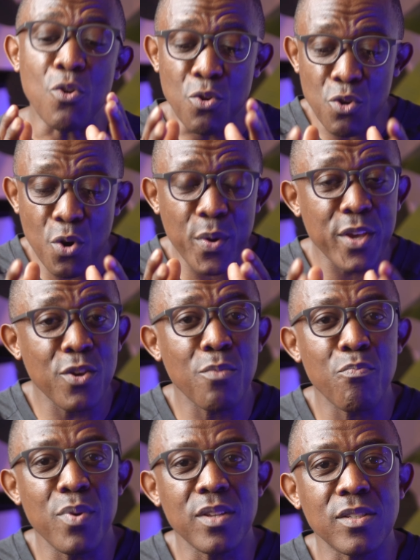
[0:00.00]
growing your
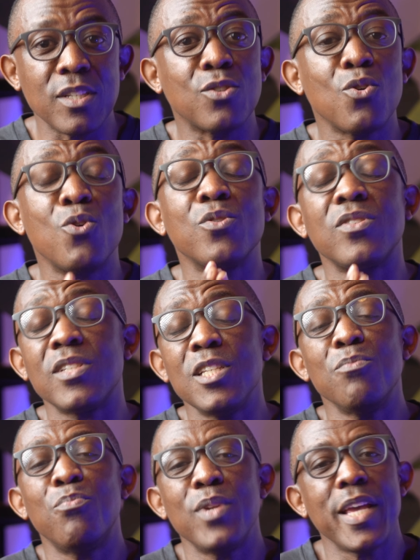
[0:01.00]
business, or
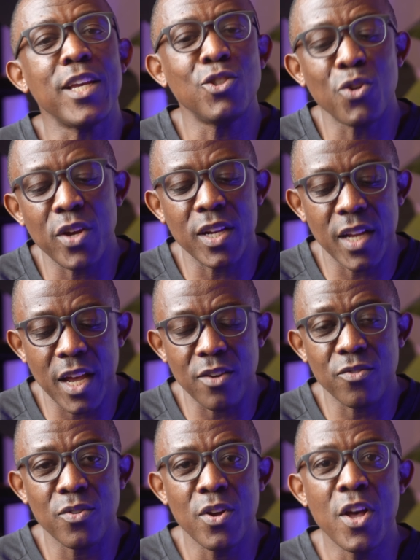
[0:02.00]
simply enjoying
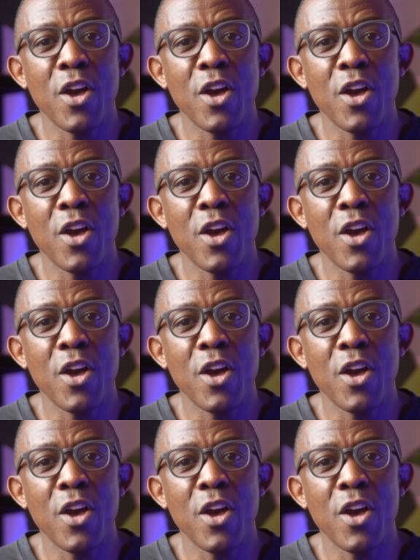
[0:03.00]
life.